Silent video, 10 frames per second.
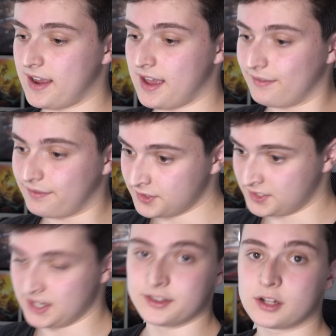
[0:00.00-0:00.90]
have
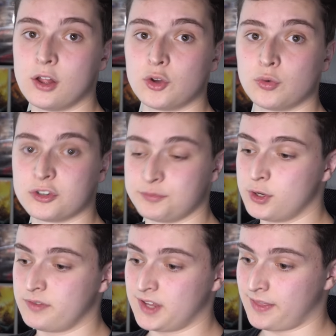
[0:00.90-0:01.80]
seen the Clone Wars
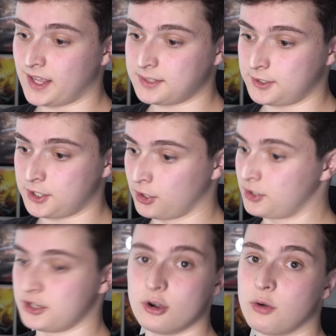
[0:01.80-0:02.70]
movie and that's what
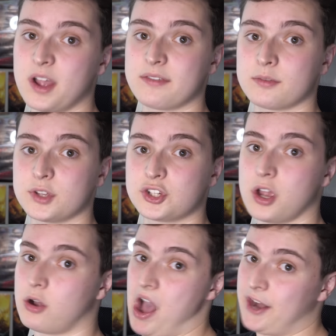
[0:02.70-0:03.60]
turned you away from the
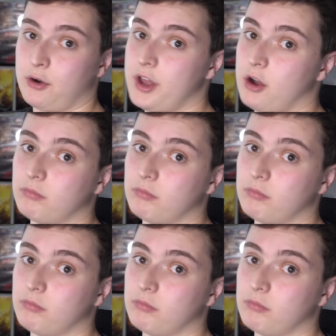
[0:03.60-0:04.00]
show. I don't know,